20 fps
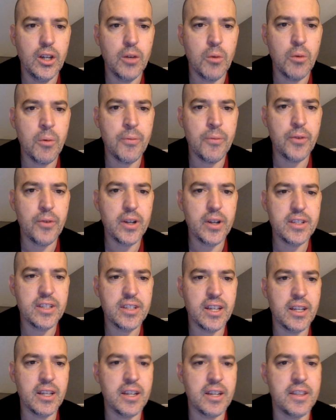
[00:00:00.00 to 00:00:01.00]
Well, before I
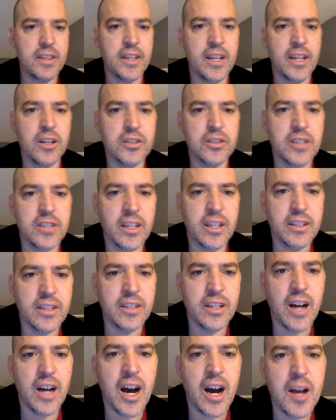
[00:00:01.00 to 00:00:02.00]
say anything else,
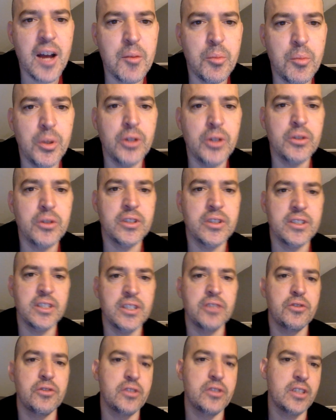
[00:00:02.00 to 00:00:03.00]
that I build is
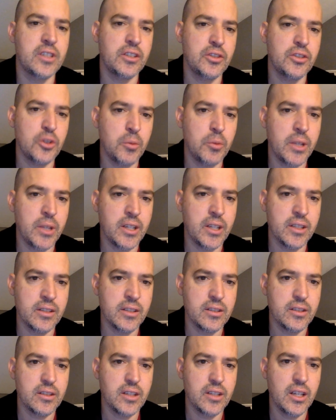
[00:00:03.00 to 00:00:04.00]
interesting too,
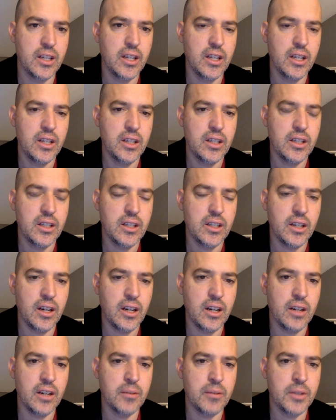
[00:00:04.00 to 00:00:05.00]
because
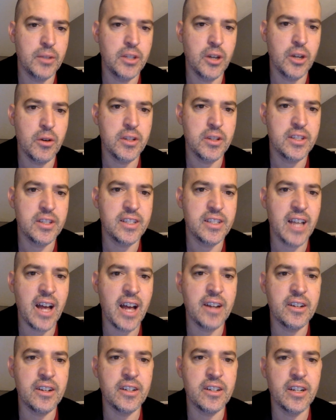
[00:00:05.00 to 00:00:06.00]
we know as
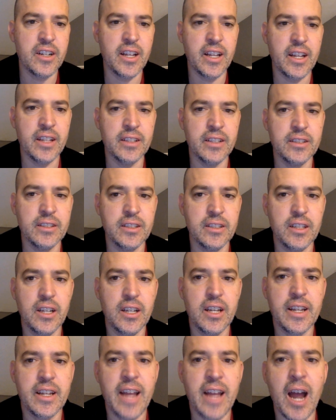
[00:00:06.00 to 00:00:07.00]
Saturn and
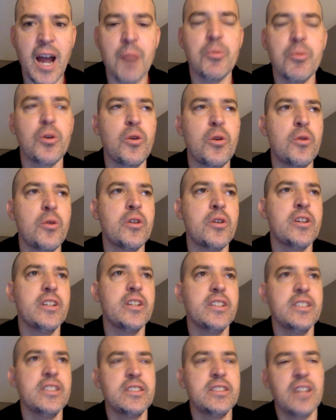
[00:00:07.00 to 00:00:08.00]
Capricorn
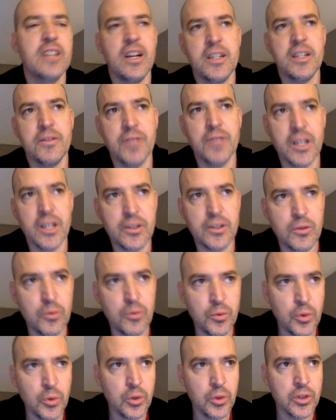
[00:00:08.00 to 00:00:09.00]
is kind of like the
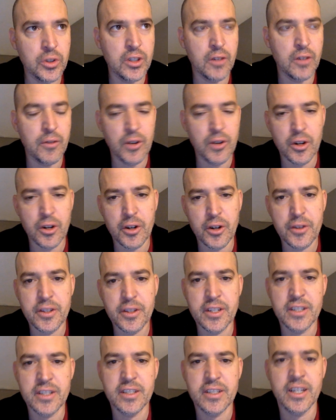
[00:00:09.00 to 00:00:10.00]
ruler of Earth
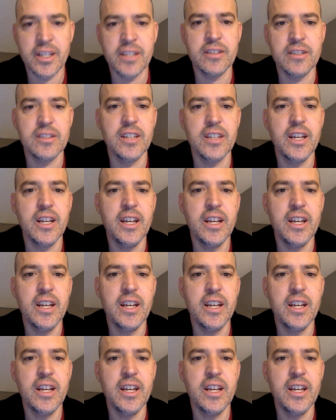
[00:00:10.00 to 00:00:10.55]
in a sense,